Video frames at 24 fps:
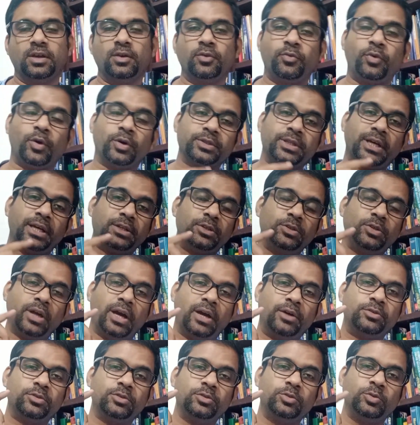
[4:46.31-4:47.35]
For that, you
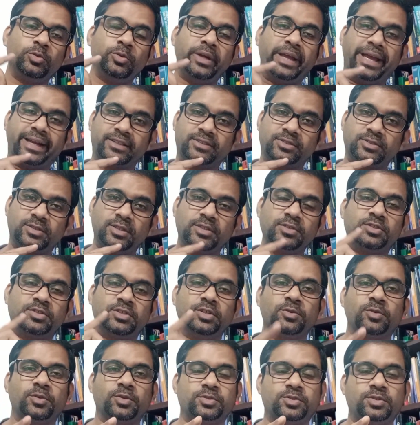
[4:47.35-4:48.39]
have to do
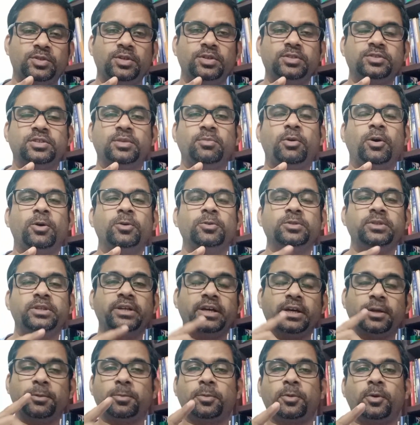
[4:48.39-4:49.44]
extensive research about
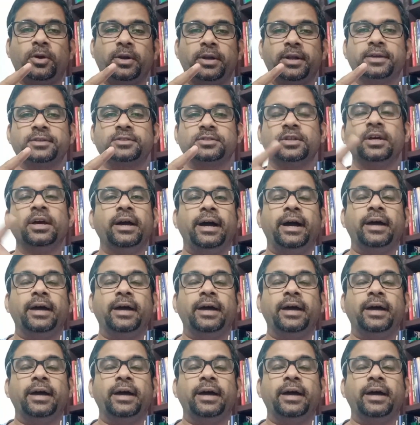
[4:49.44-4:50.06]
their products